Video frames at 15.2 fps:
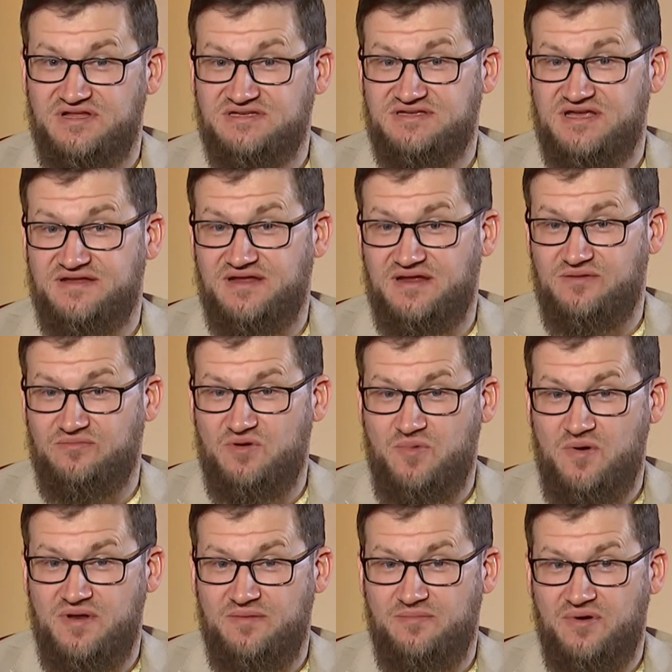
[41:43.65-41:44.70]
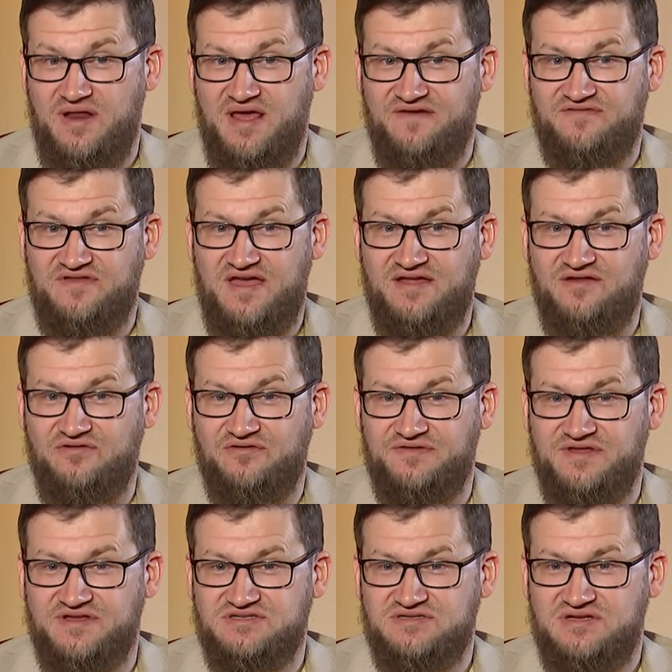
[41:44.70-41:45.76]
and he said, and we'll probably have to end
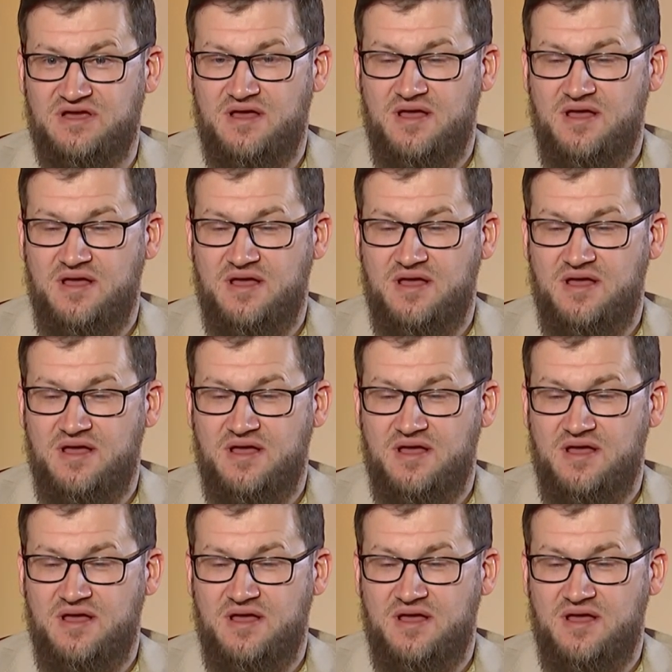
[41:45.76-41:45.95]
on this,